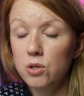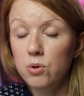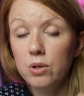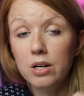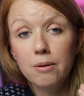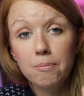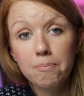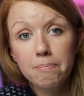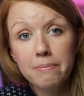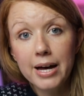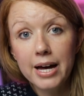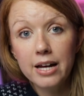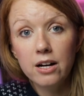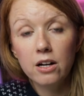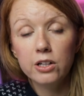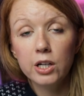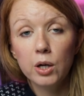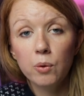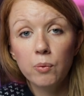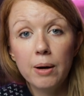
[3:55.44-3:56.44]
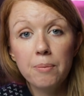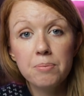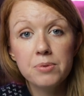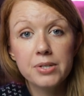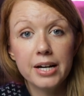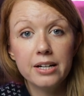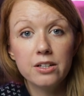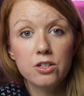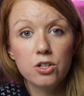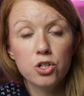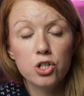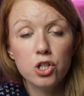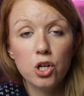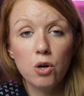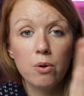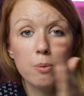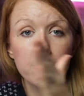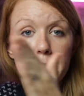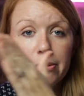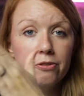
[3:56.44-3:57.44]
that you can embed on your website to
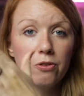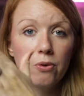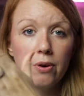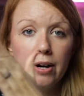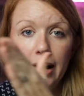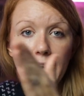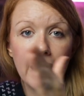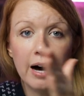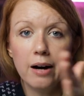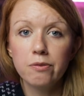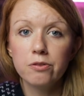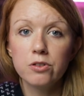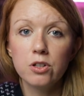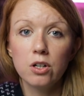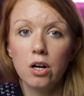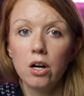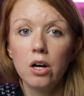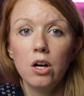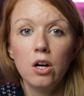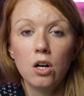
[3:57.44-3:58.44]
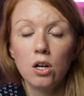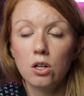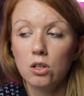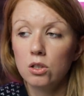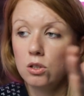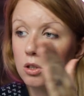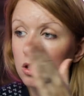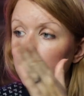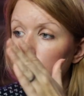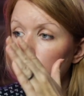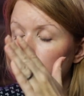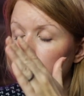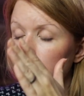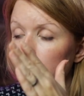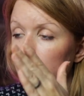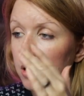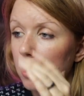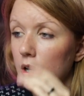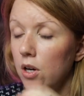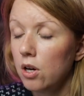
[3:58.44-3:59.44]
show a before and after loop.